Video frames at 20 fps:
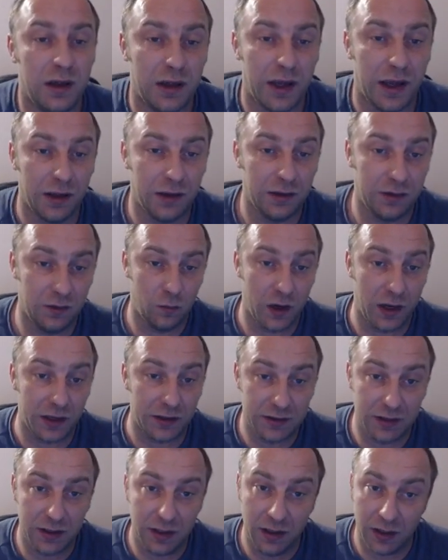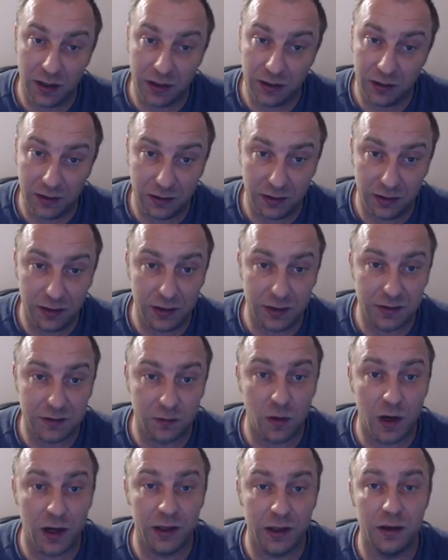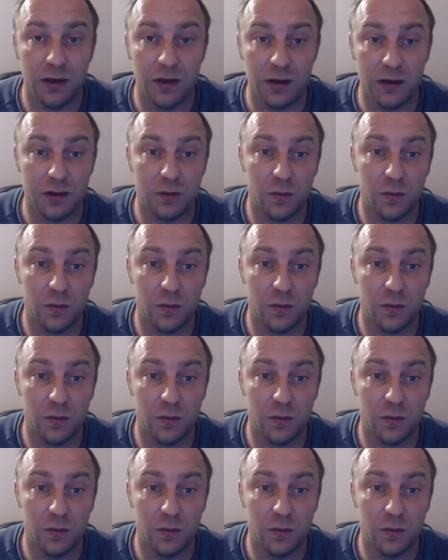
like the white king, and this white uh,